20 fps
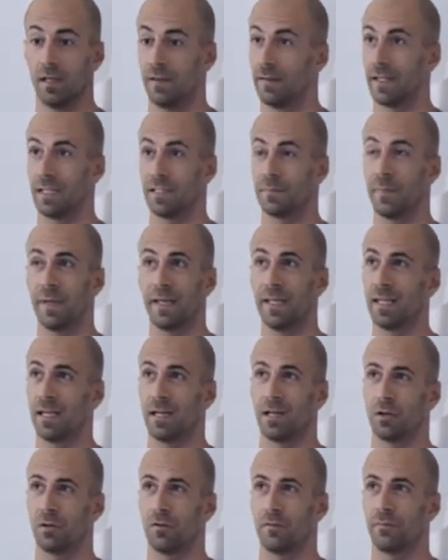that is made
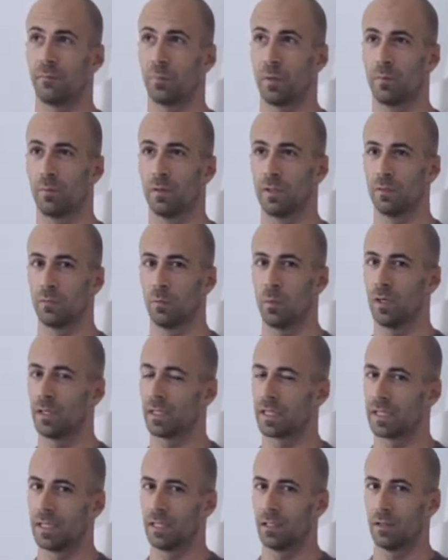out of probably
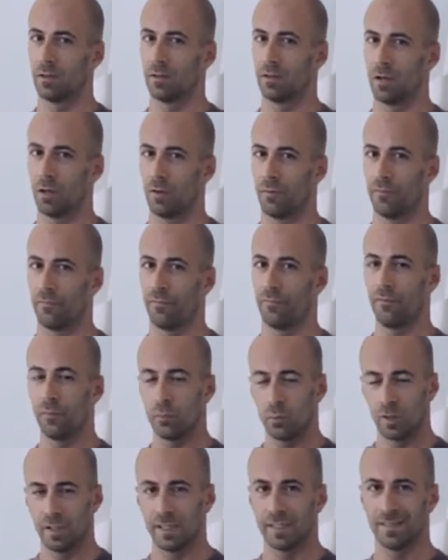1 kilo of
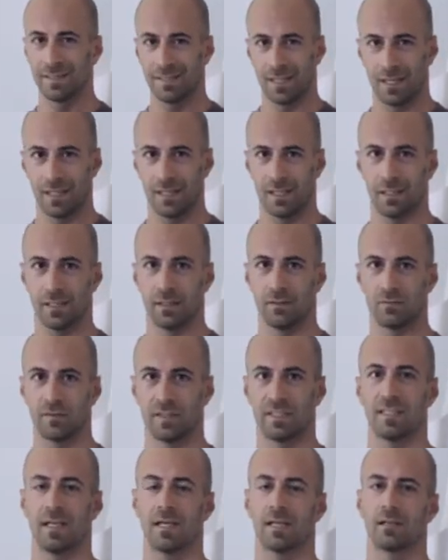fully entirely
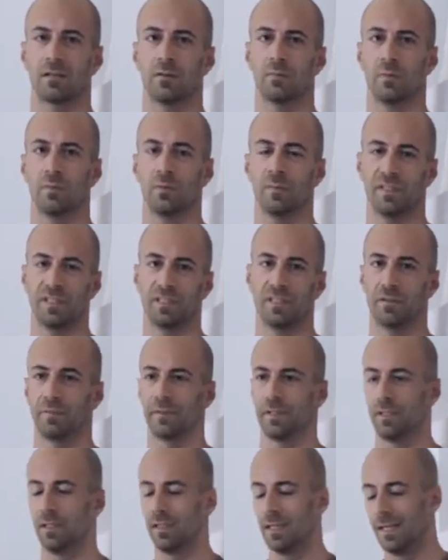recyclable
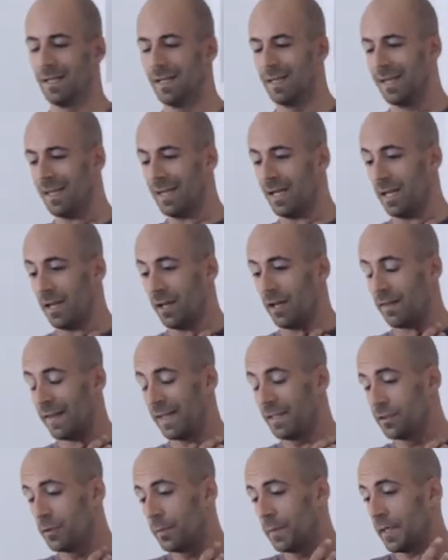material.
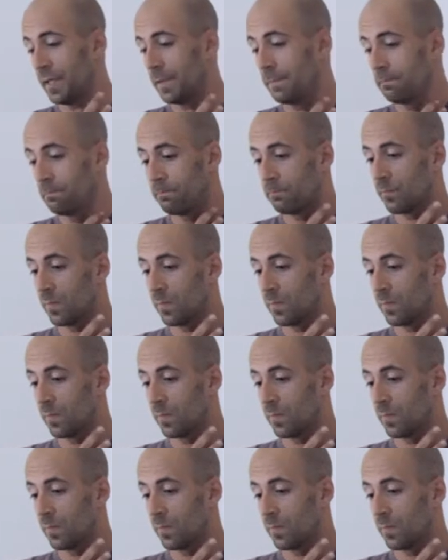That to me,